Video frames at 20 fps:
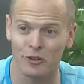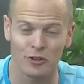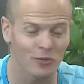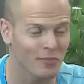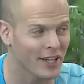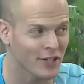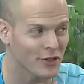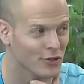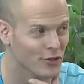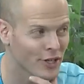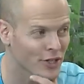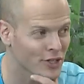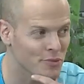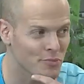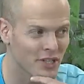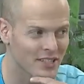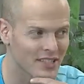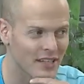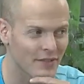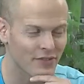don't do yeah. my introduction
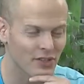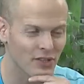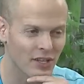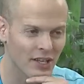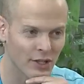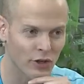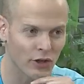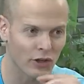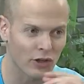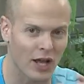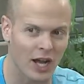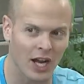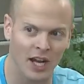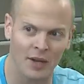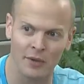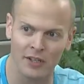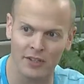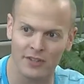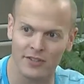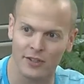because I feel like it'll
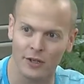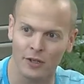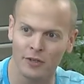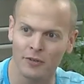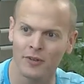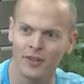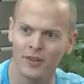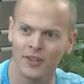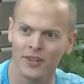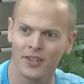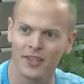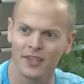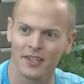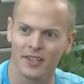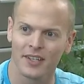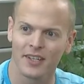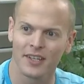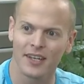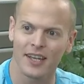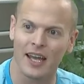lock me in stone.
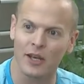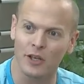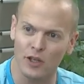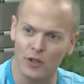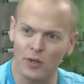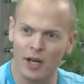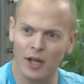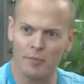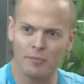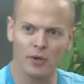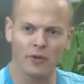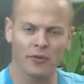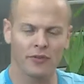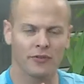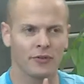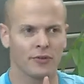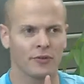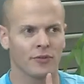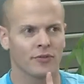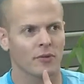Right. And you and I
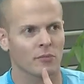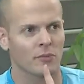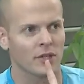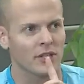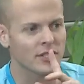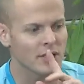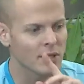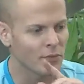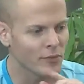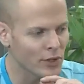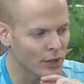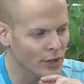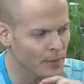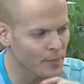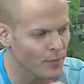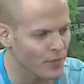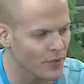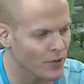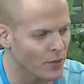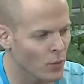both do something similar
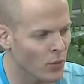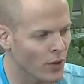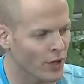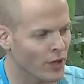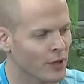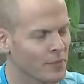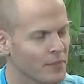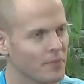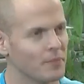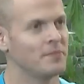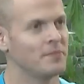where